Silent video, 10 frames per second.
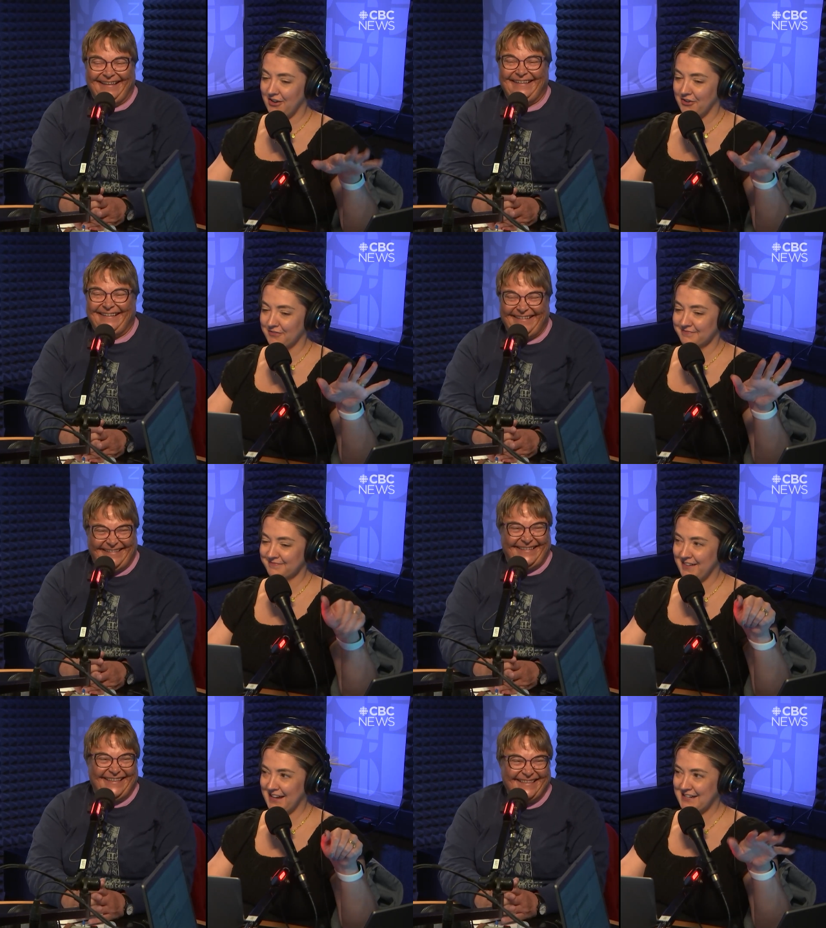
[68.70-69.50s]
Speaker 1: no,
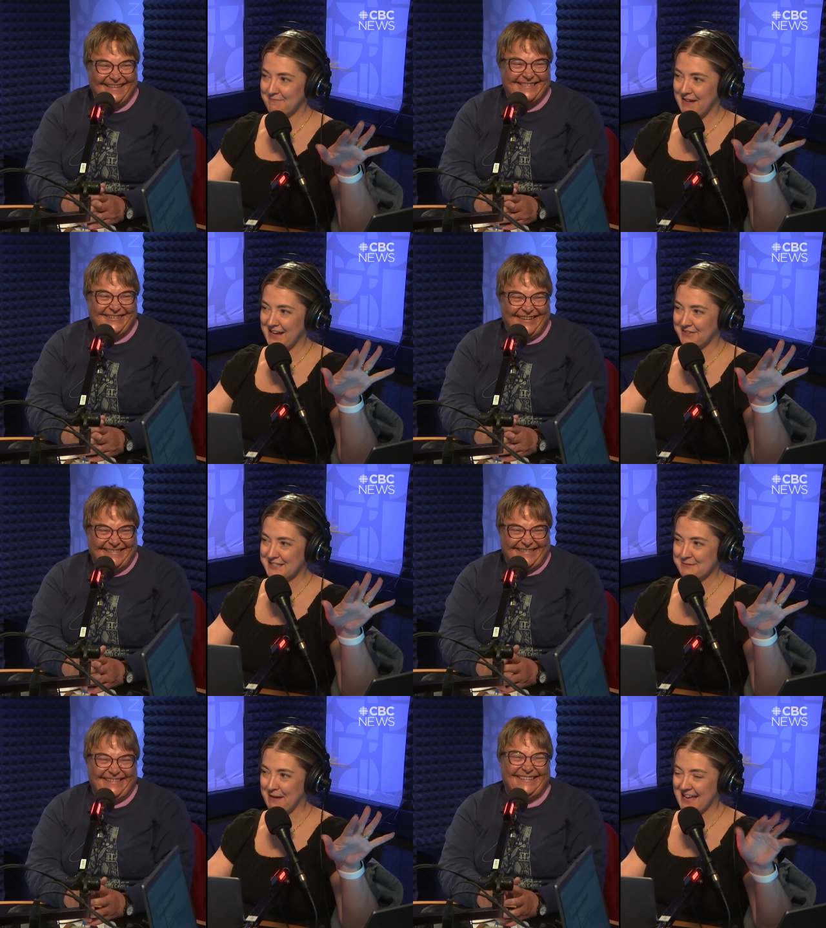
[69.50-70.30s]
I need right. my
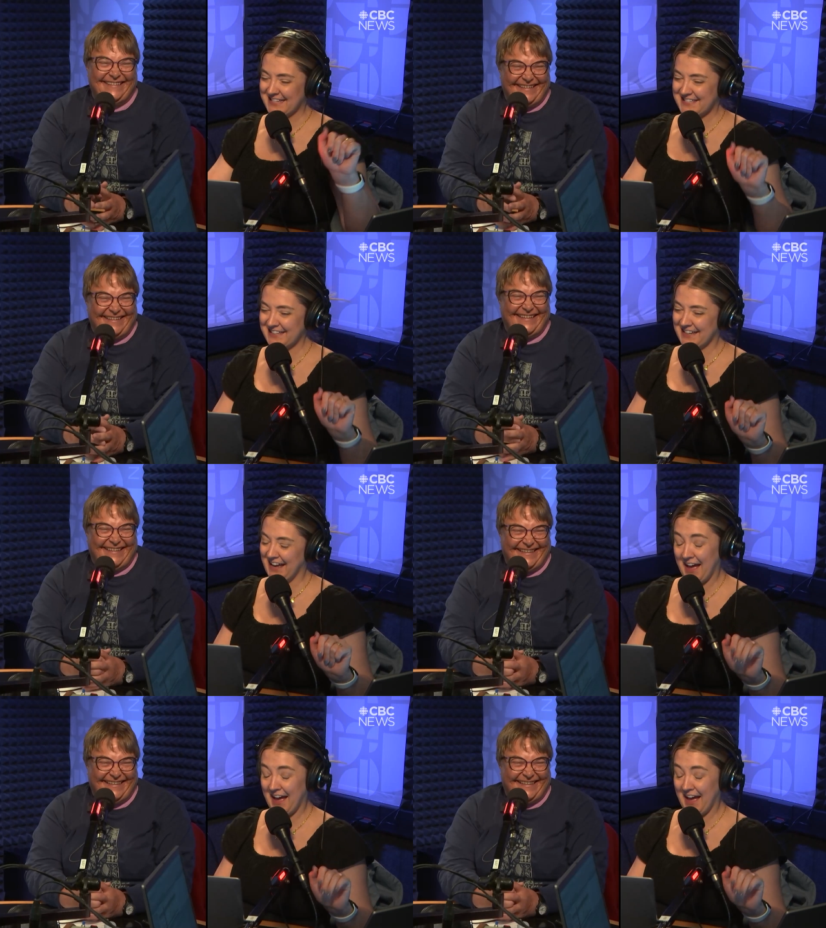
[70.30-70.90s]
own space.